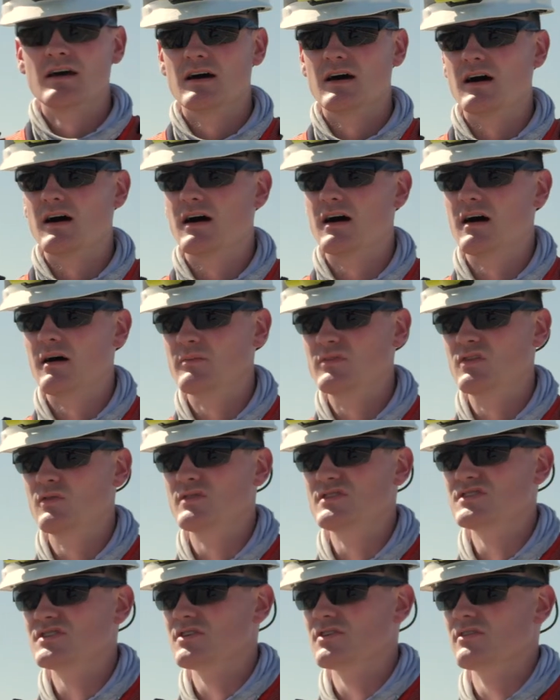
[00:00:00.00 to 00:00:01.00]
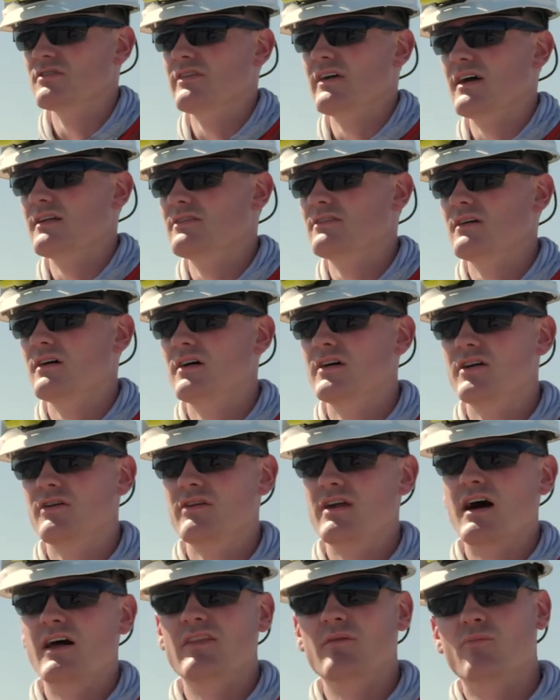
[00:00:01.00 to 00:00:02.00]
to ensure that you're
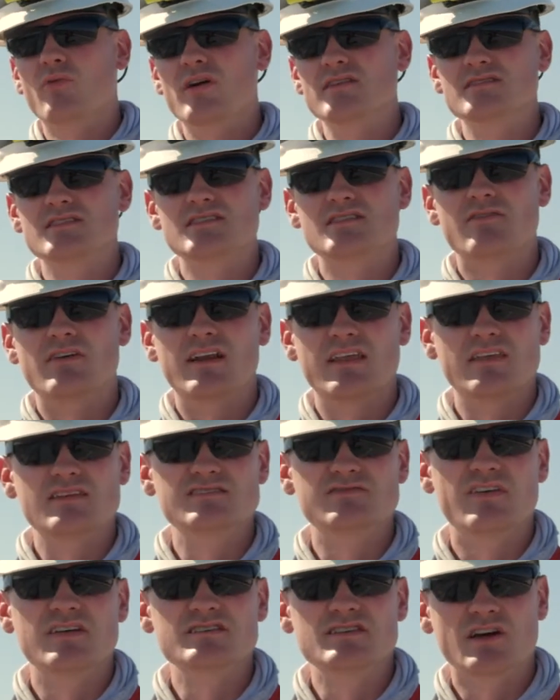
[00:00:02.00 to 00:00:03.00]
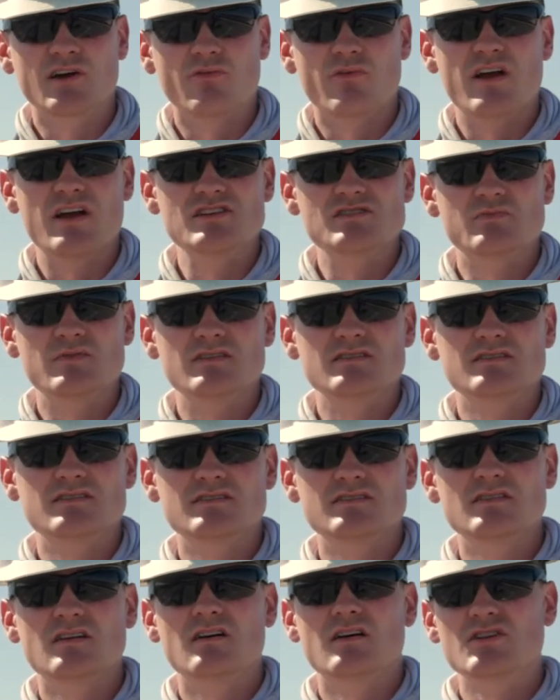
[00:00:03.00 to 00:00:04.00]
not in the presence of any of these venting
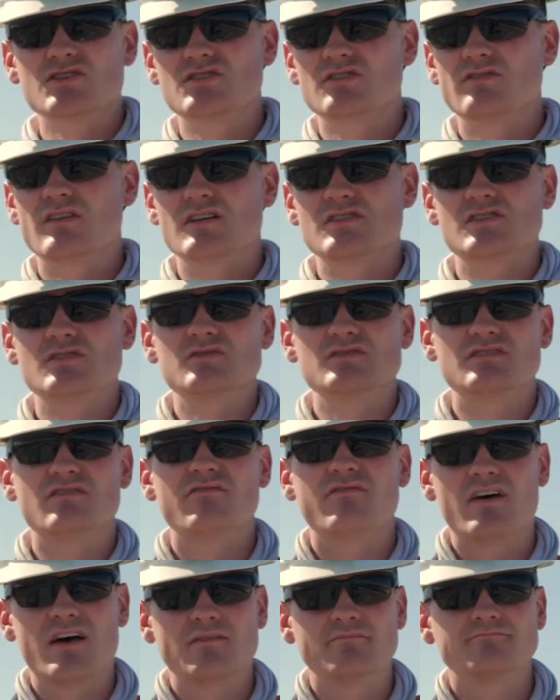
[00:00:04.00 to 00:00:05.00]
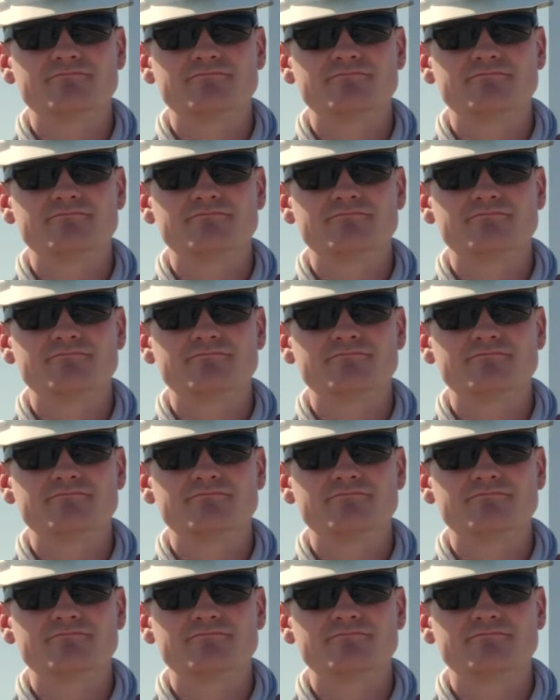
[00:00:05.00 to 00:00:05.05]
arrangements should they choose to vent.